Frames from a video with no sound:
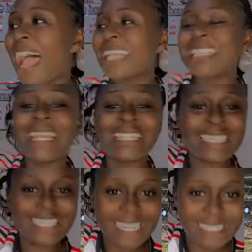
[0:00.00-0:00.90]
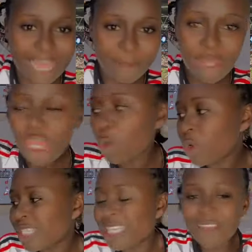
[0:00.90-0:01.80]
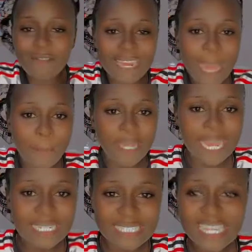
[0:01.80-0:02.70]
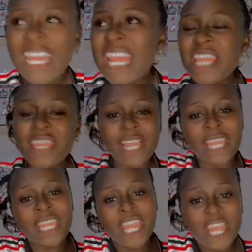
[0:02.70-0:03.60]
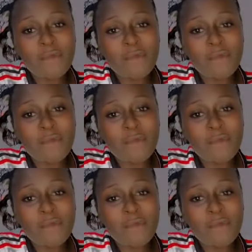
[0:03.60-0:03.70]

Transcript: And then just last time, he was given a penalty in the